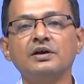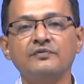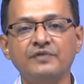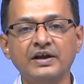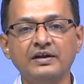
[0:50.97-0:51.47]

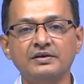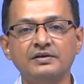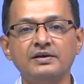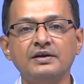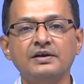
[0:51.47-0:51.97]
field,
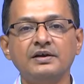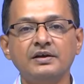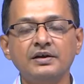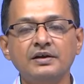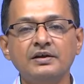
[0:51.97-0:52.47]

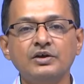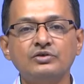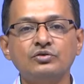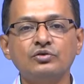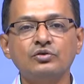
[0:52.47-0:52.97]
right.
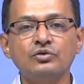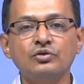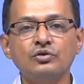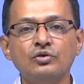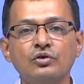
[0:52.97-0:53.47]

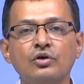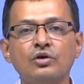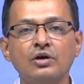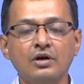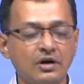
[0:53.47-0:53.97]

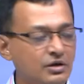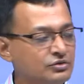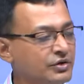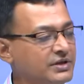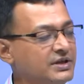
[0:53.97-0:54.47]

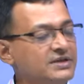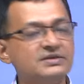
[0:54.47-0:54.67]
So, in this